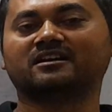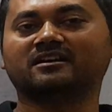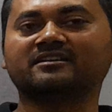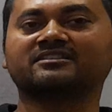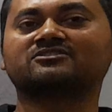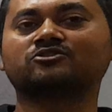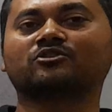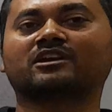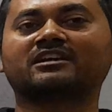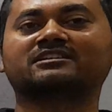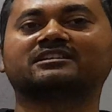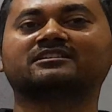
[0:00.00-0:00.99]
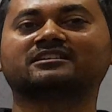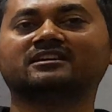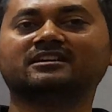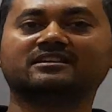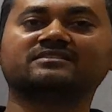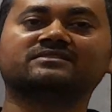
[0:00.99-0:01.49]
is located
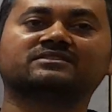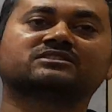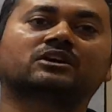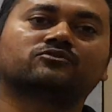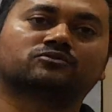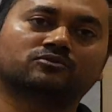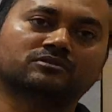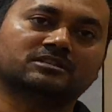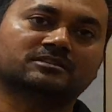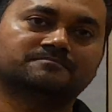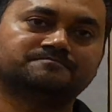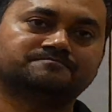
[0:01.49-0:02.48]
in South Korea.